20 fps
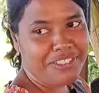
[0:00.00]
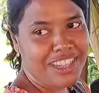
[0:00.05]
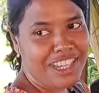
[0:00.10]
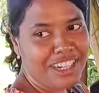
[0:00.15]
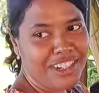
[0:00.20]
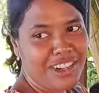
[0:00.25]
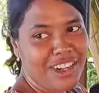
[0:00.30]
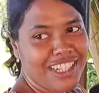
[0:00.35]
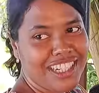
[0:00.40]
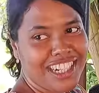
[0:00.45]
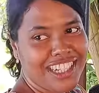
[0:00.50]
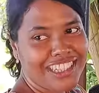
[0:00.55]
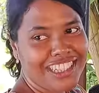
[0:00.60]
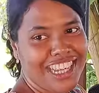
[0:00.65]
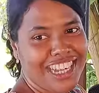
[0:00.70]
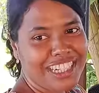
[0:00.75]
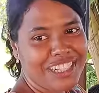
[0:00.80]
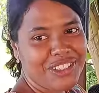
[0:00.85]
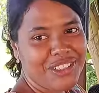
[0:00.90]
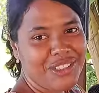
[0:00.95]
we are not like
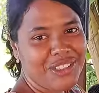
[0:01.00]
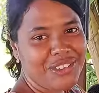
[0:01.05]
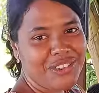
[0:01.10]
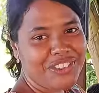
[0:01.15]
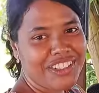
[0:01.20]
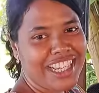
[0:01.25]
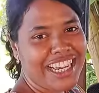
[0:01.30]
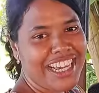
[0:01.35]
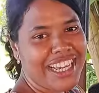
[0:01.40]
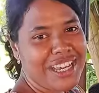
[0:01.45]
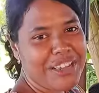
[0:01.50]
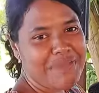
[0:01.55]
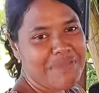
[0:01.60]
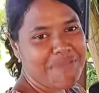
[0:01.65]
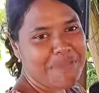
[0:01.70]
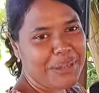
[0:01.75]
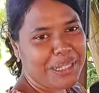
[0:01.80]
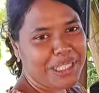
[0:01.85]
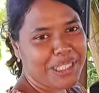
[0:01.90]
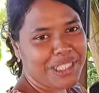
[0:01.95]
that, no? We are
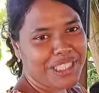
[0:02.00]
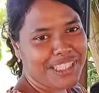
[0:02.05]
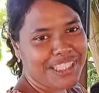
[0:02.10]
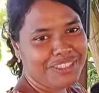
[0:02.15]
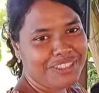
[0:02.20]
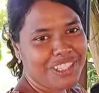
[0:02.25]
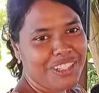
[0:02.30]
impatient.